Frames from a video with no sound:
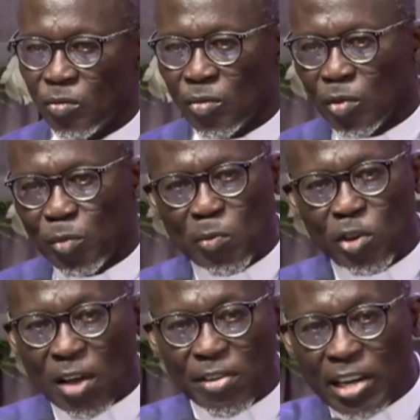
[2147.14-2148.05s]
Maybe you have
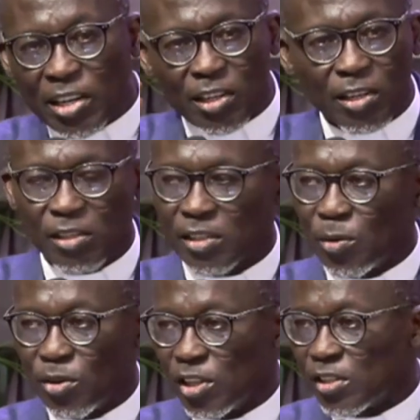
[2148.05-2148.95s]
heard some of
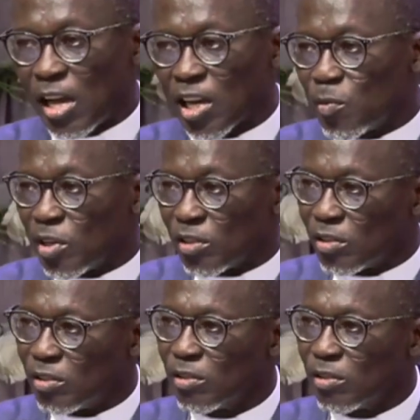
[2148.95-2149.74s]
these arguments.